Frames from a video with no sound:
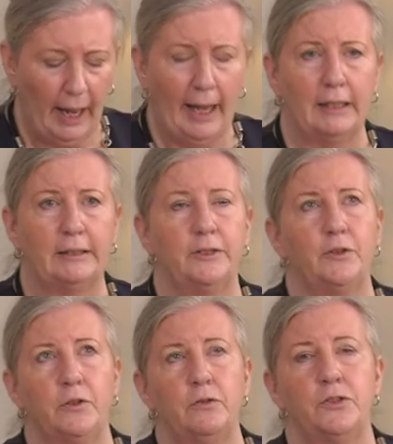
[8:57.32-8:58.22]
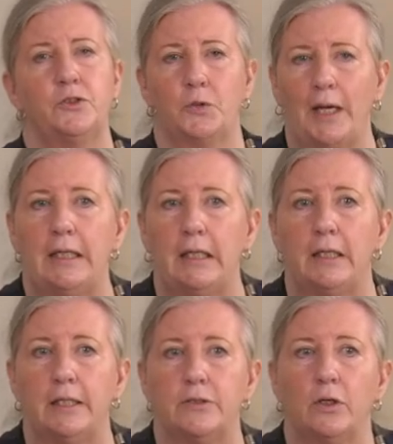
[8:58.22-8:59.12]
And those
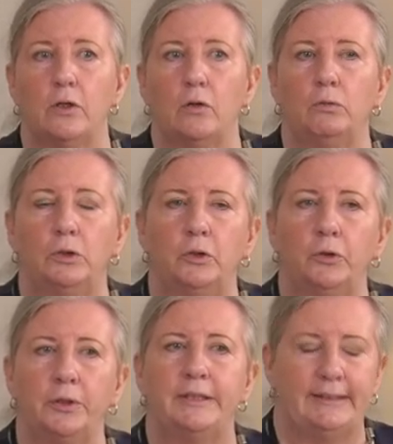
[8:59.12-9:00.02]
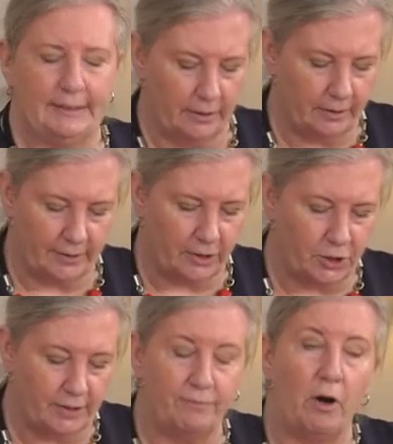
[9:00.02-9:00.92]
trainees will learn a skill
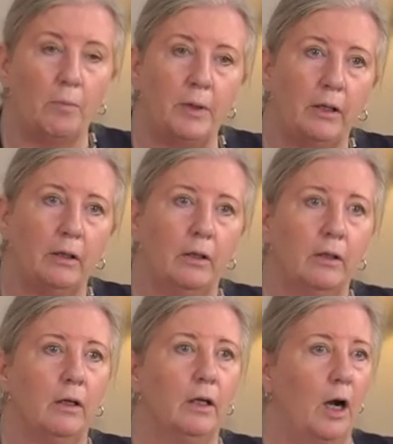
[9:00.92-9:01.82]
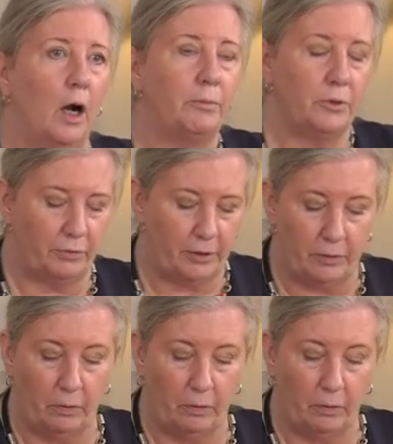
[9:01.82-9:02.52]
such as farming, carpentry,